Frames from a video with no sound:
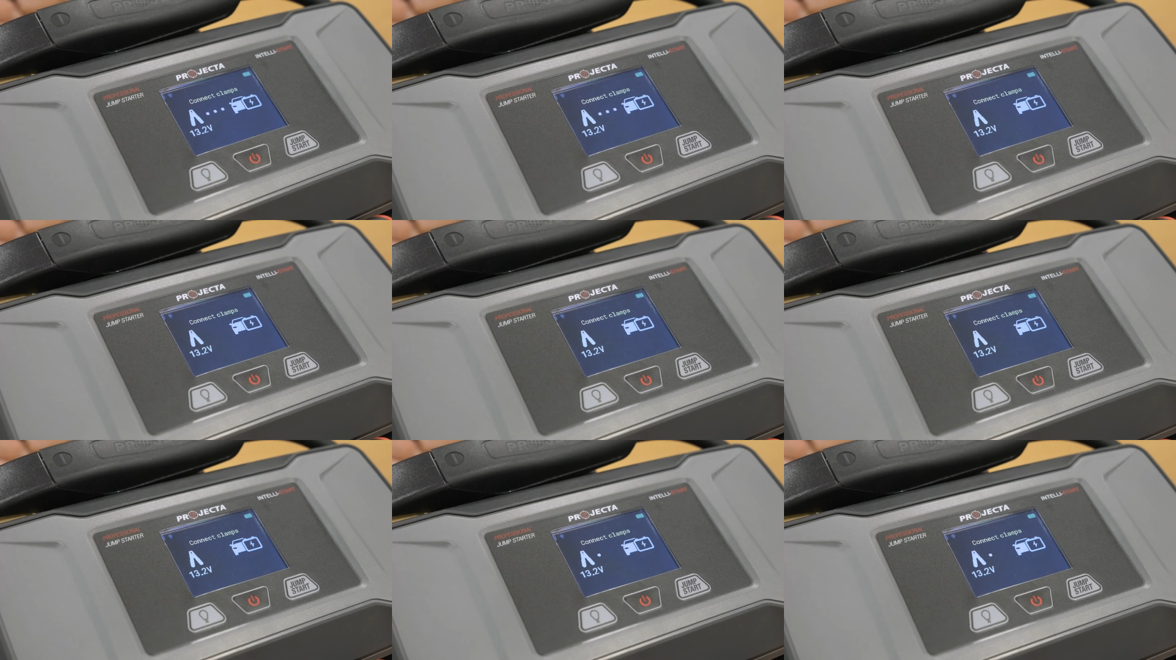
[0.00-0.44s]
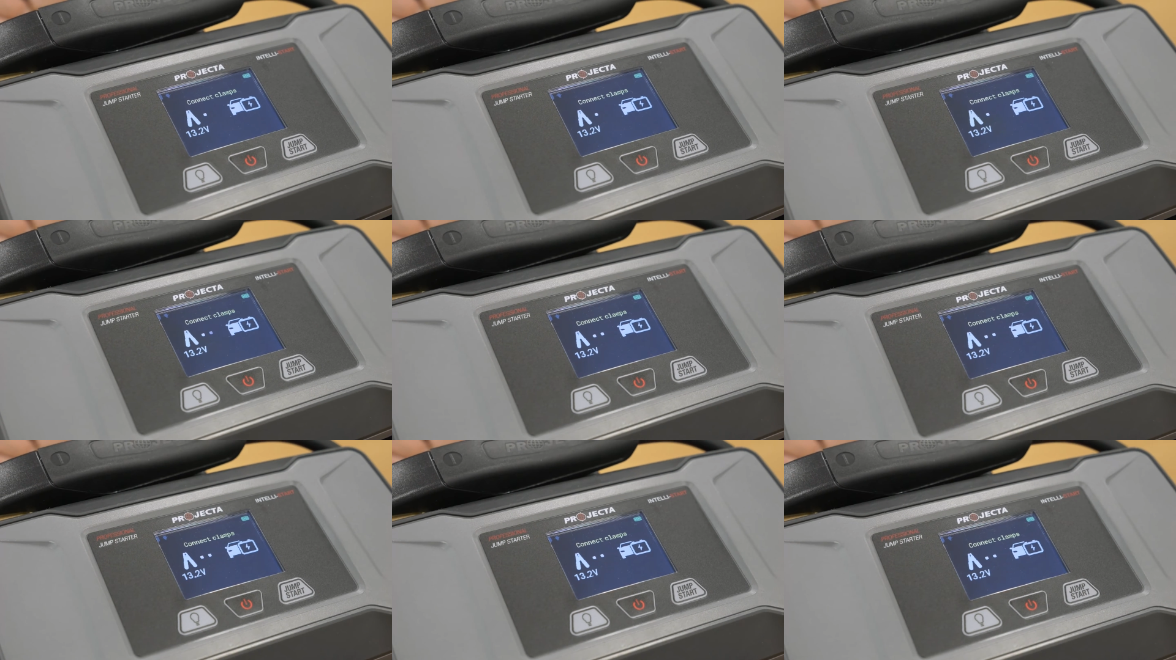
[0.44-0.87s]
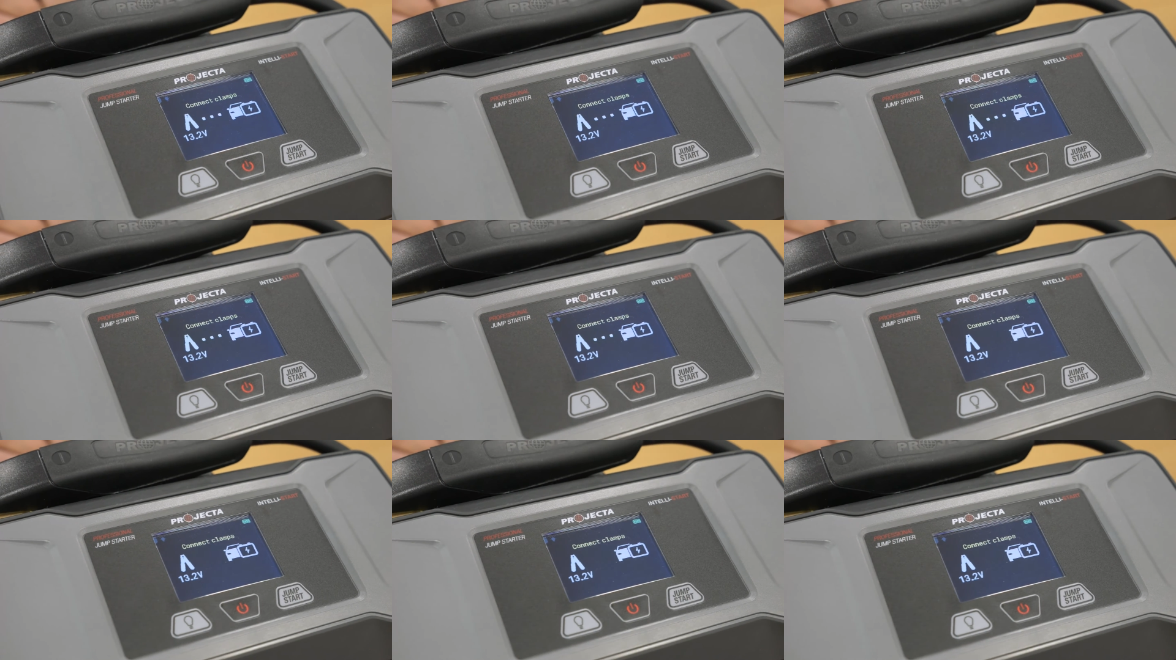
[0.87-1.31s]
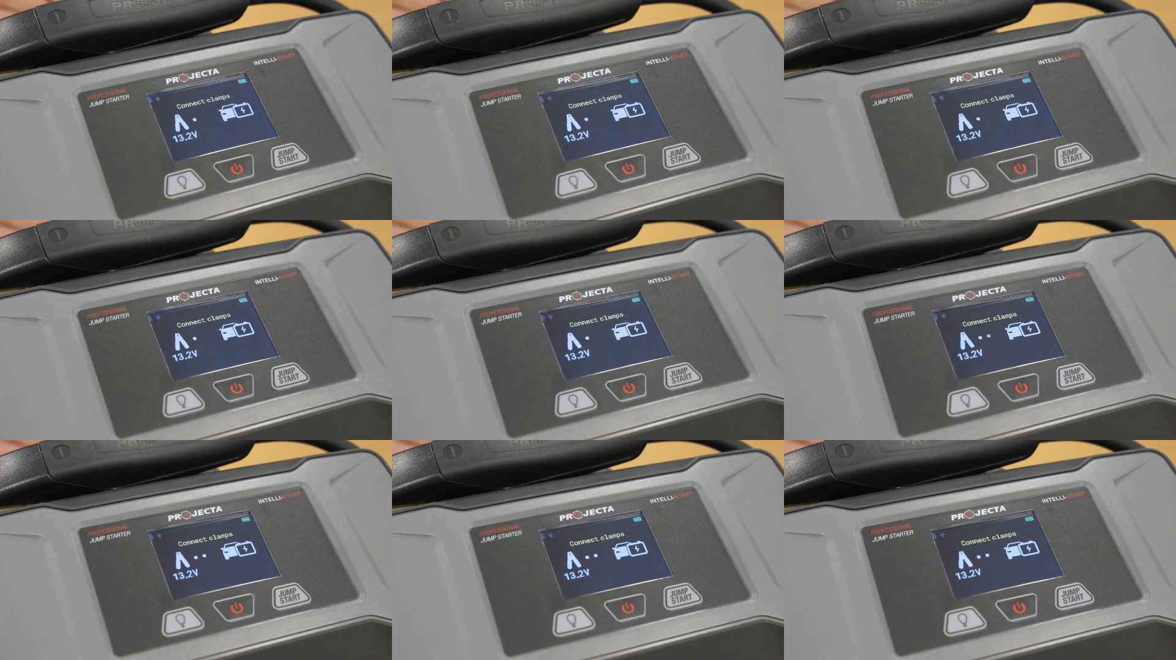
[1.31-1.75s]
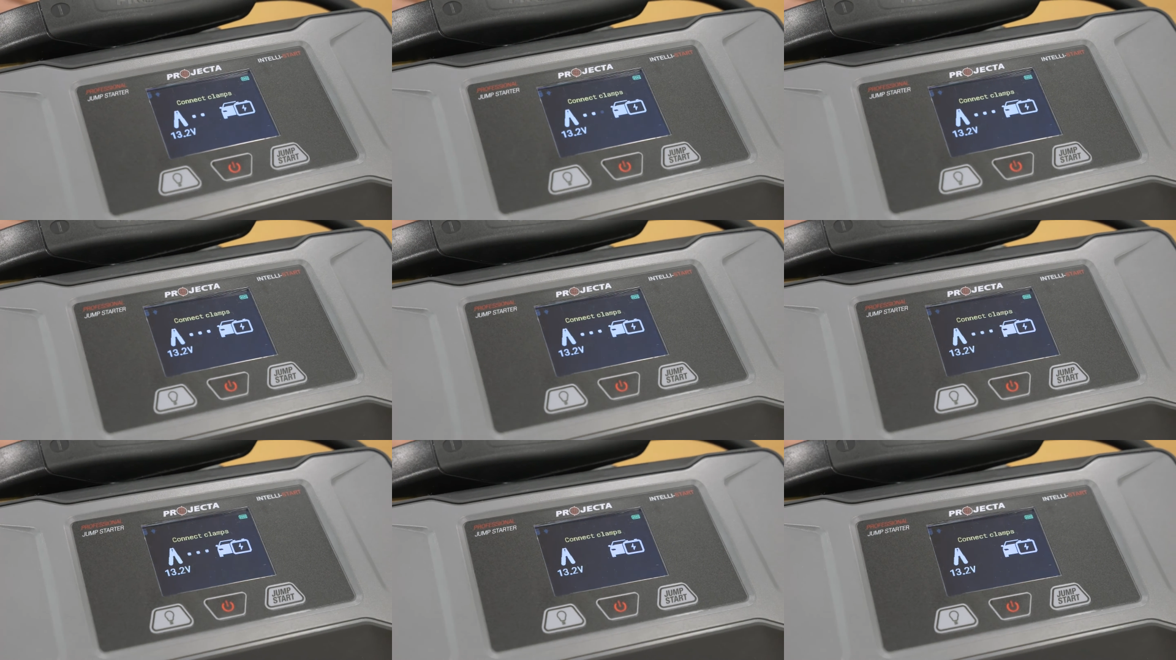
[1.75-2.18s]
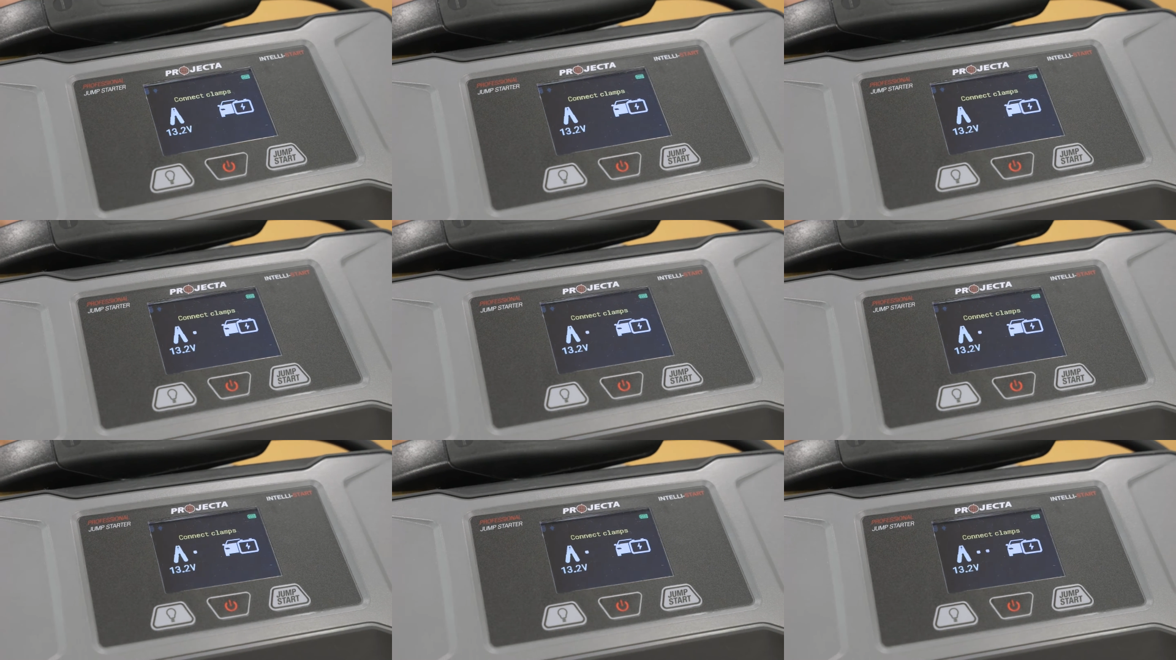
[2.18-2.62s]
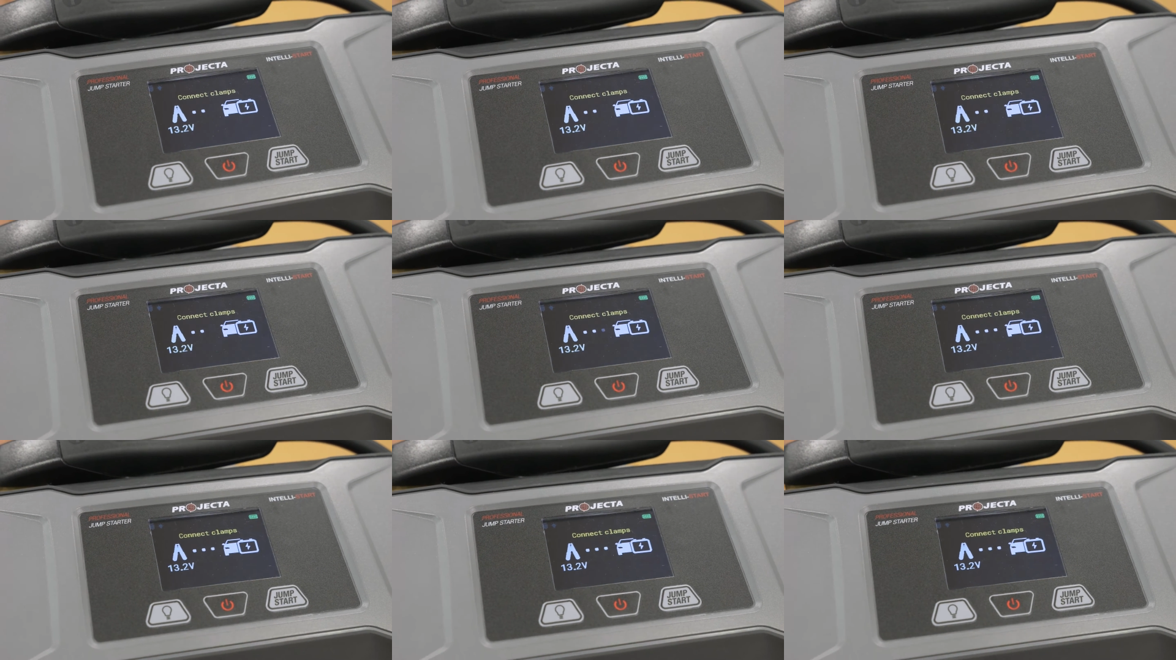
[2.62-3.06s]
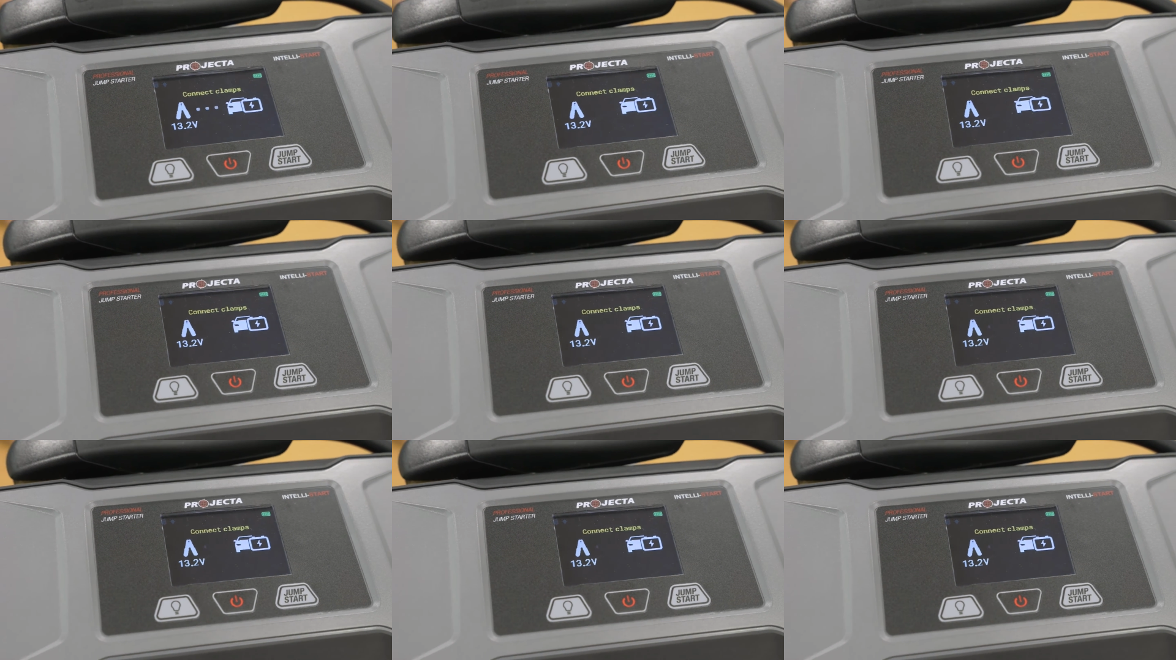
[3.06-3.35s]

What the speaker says: (no speaker visible)